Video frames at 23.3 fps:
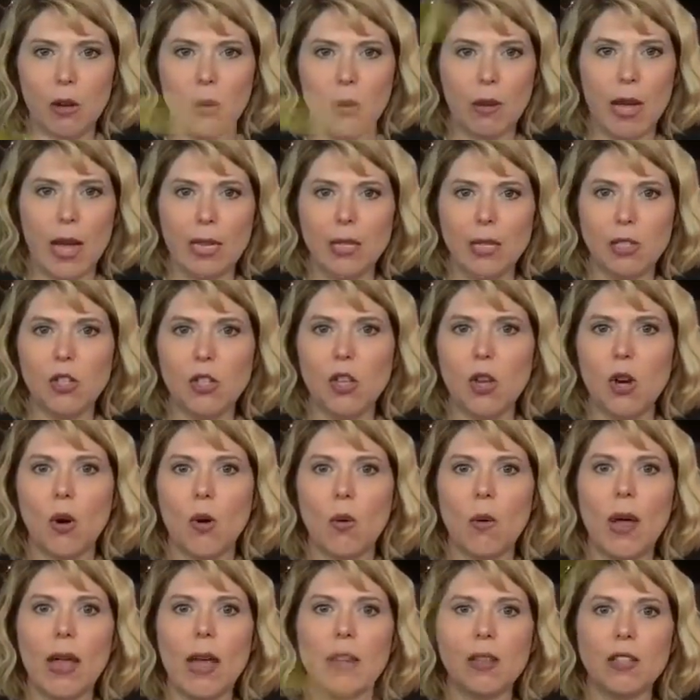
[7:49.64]
Okay, so
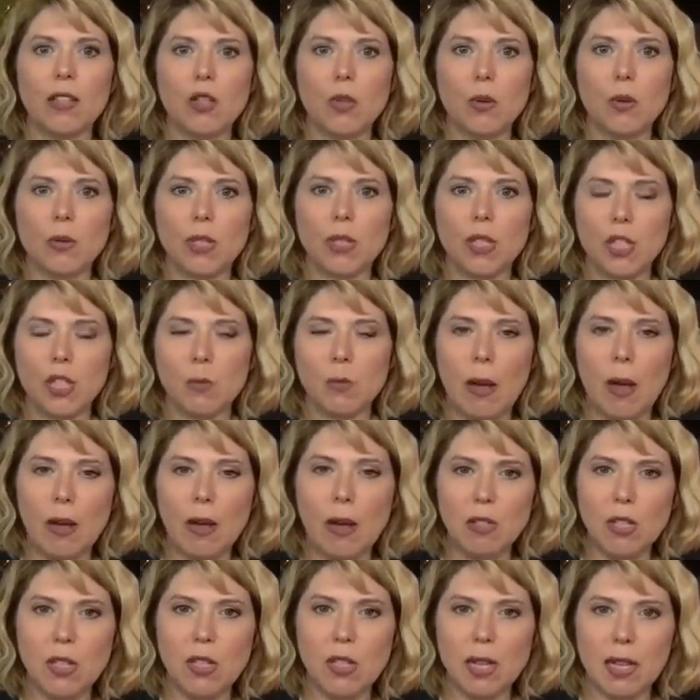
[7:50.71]
it's the
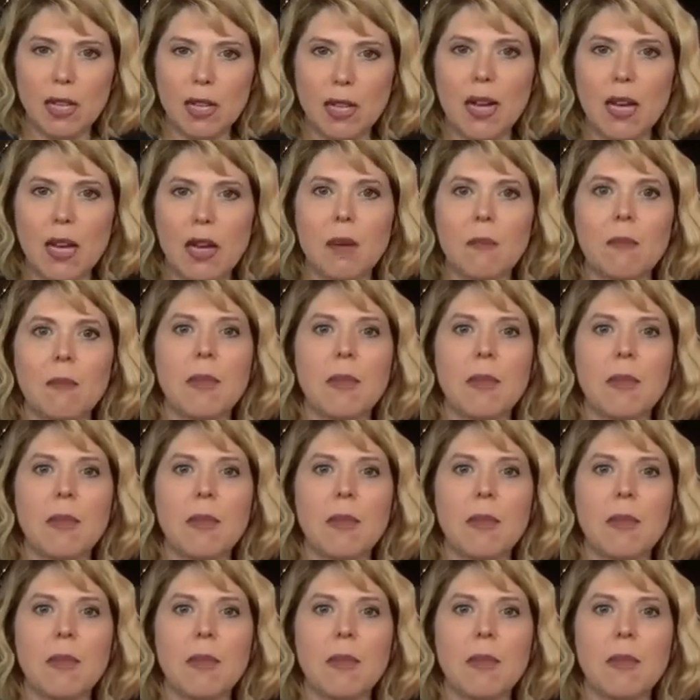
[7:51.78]
spouse's income.